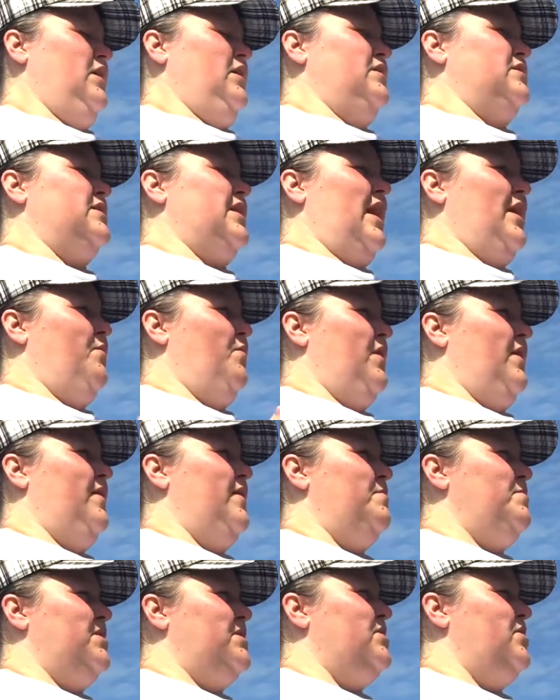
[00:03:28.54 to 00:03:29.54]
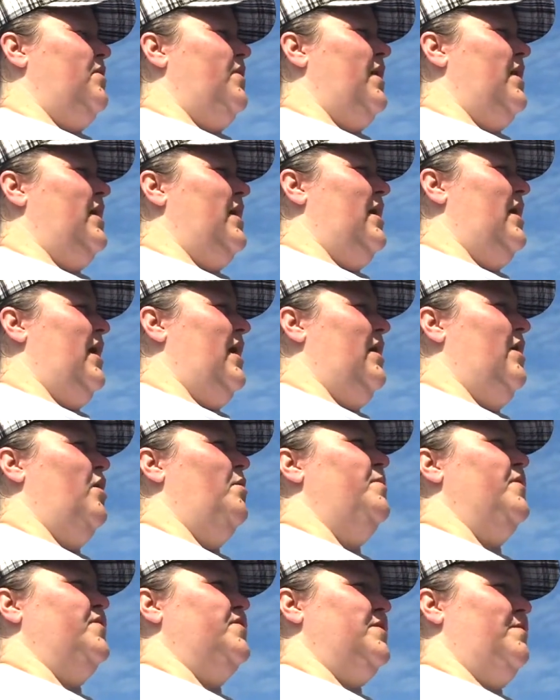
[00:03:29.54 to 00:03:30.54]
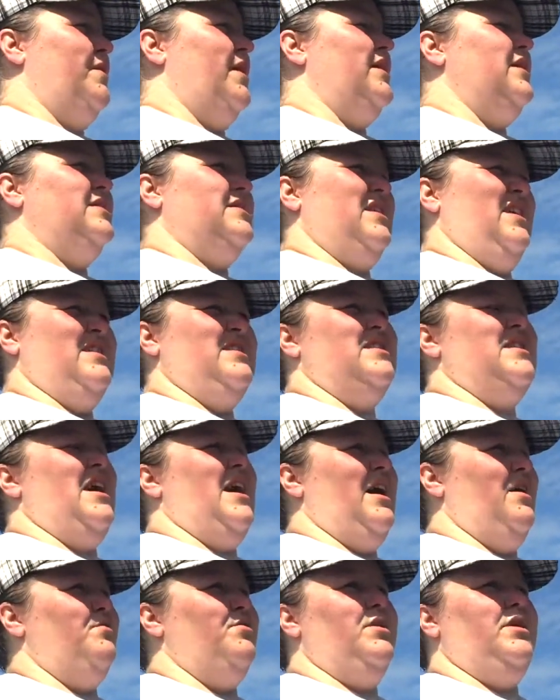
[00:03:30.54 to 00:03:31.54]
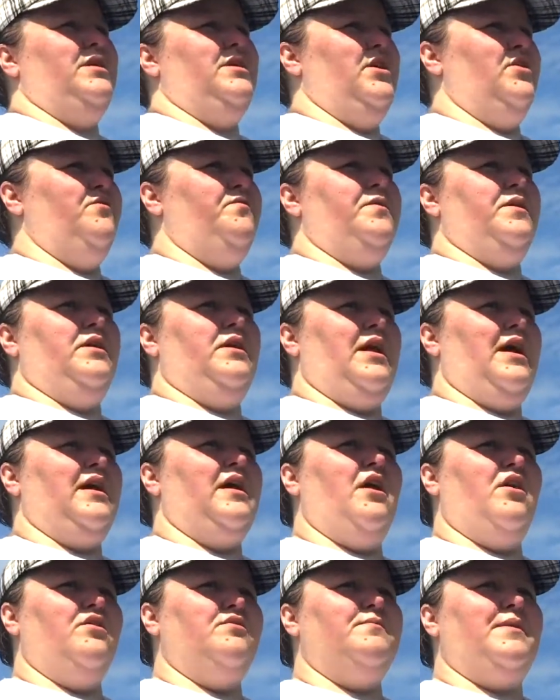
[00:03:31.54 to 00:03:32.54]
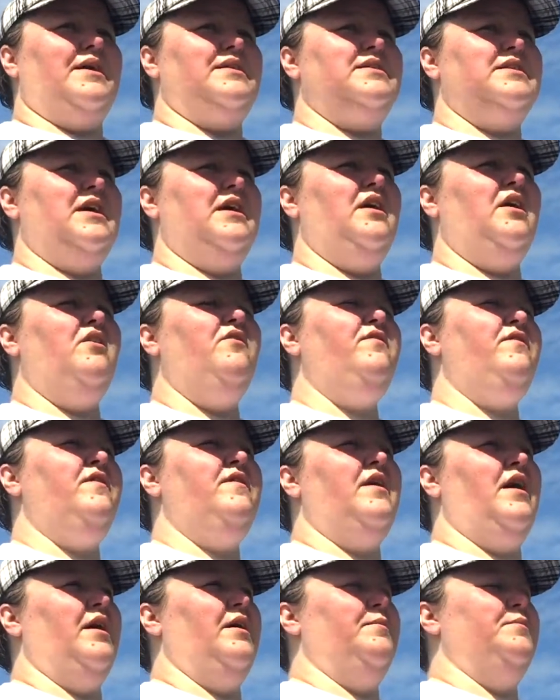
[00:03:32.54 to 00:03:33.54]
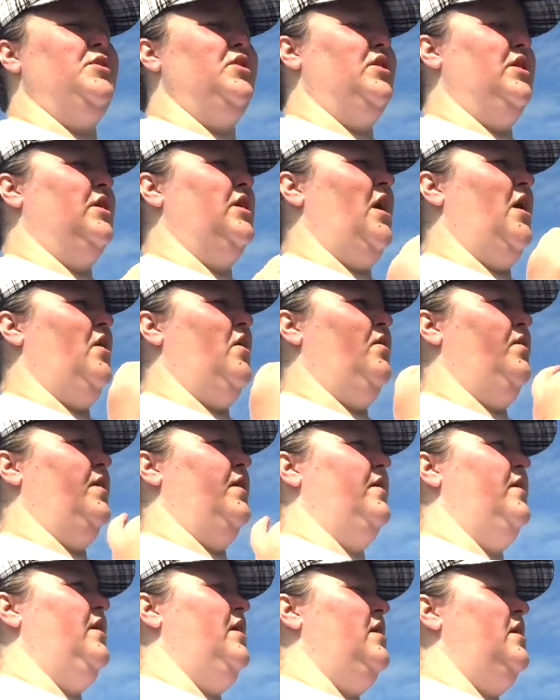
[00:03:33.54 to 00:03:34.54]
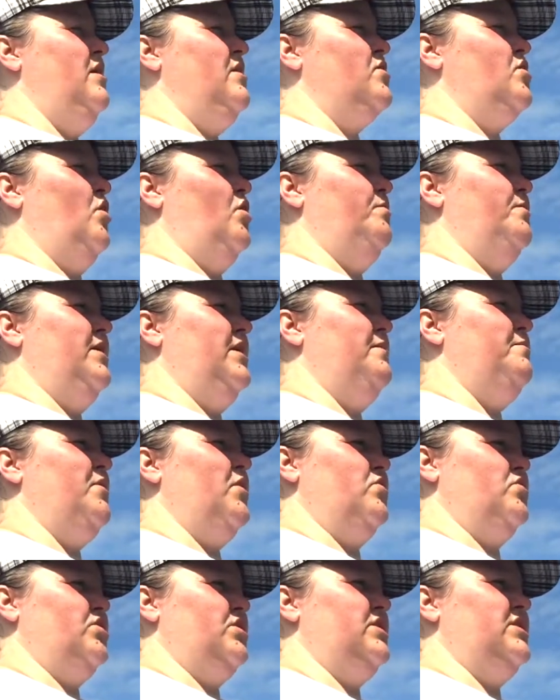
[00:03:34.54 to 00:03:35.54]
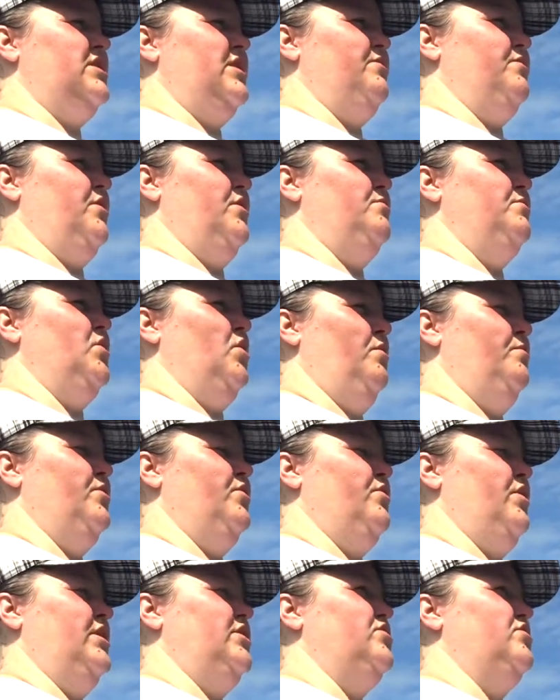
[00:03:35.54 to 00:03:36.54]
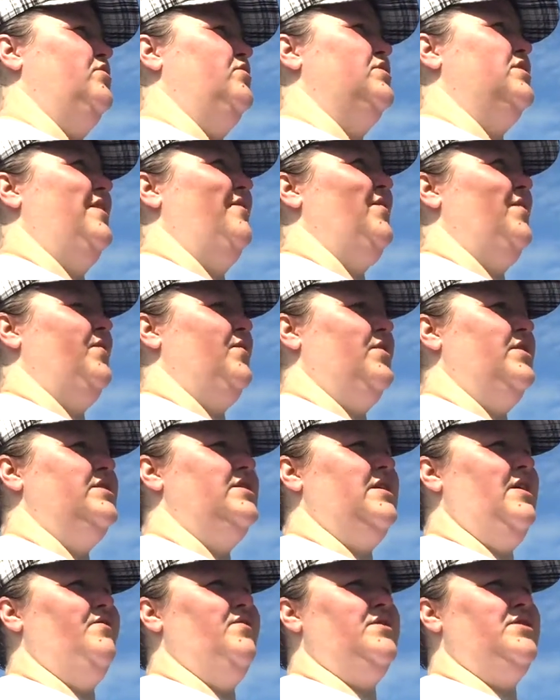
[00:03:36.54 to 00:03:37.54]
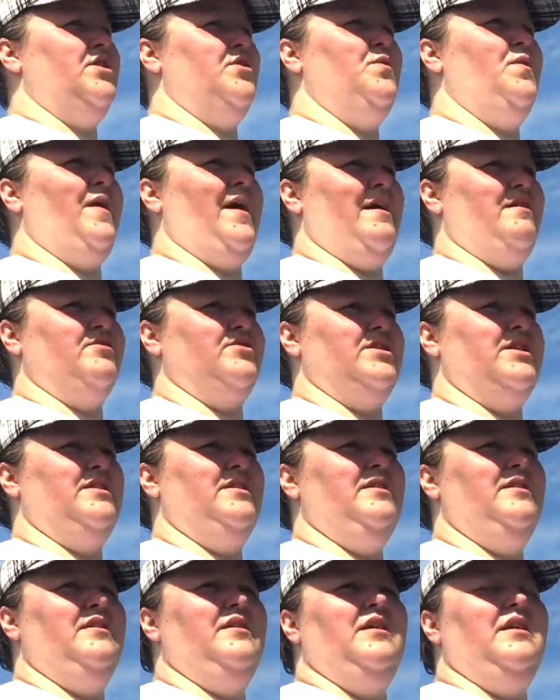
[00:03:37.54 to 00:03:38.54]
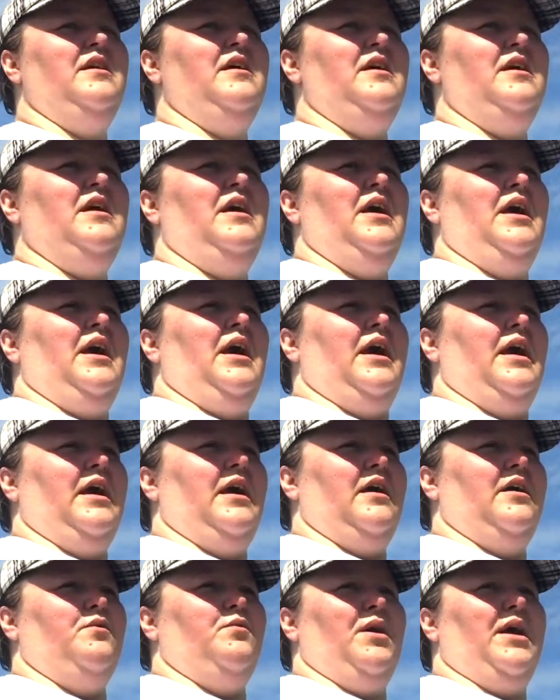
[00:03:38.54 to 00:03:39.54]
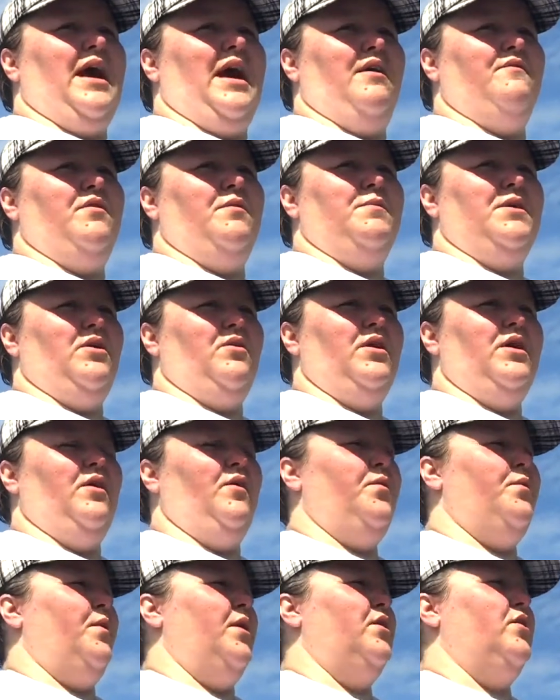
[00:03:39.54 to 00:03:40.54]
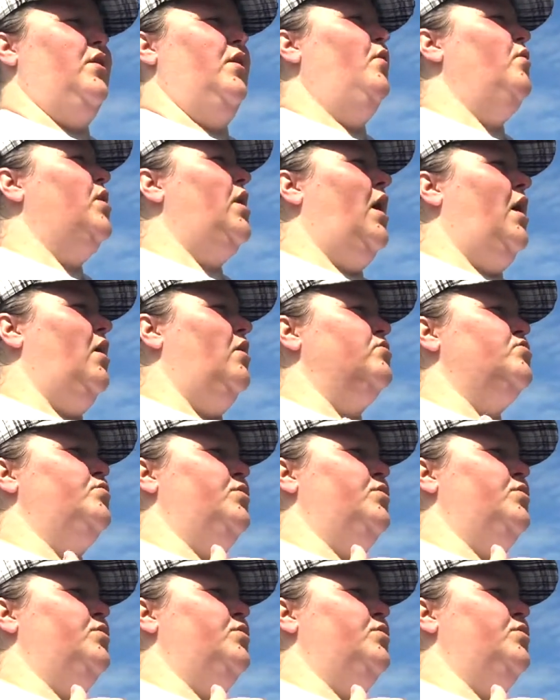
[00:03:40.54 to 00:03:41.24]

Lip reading: Stay with them until they get help. If somebody says, yeah, I really do feel like hurting myself, you can call the Cullman Emergency Room, Cullman Regional, 737-2000. And we have a mental health worker on call